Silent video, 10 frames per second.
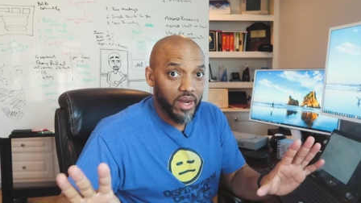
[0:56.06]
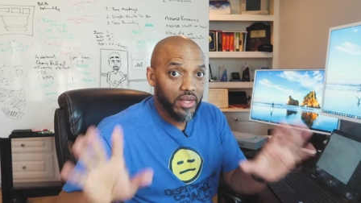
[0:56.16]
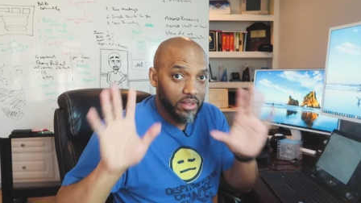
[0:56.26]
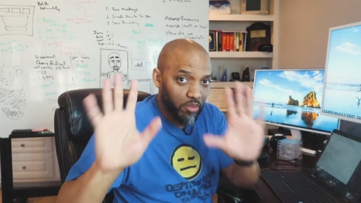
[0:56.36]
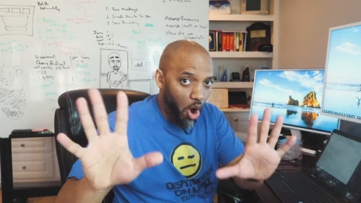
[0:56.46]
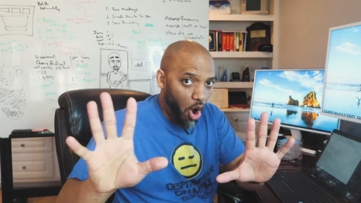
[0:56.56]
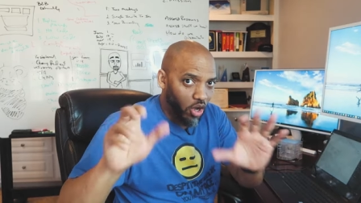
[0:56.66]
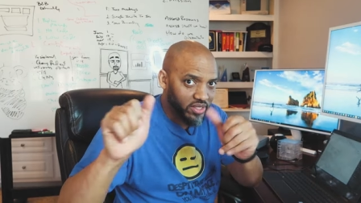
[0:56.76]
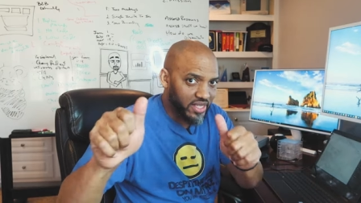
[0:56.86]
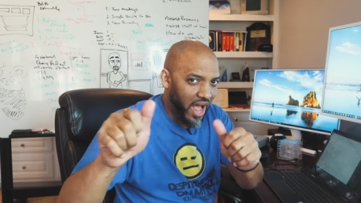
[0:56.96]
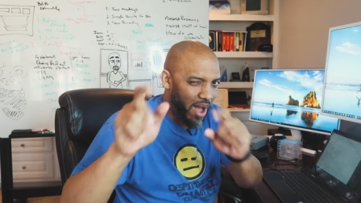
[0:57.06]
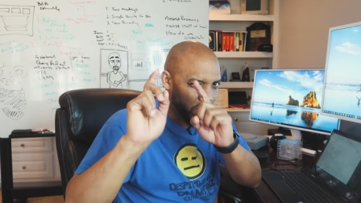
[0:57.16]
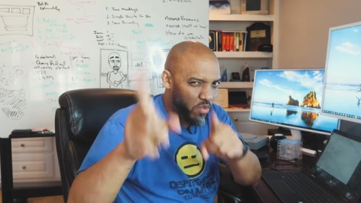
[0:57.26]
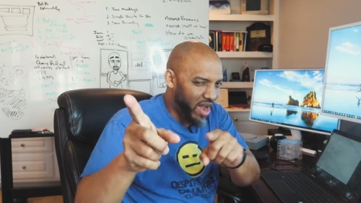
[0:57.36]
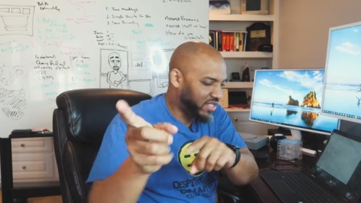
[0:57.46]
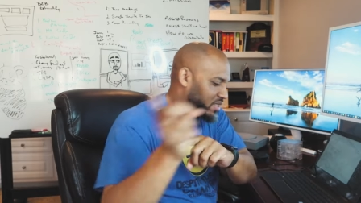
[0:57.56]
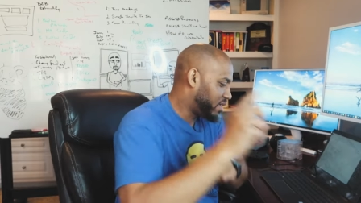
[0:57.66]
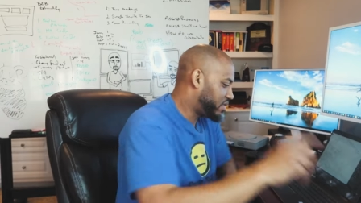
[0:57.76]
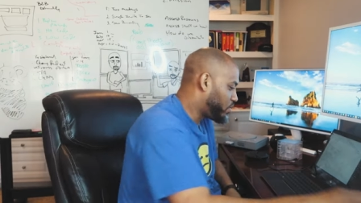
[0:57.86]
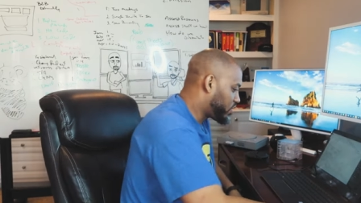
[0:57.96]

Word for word: right? Pause, stop, watch this.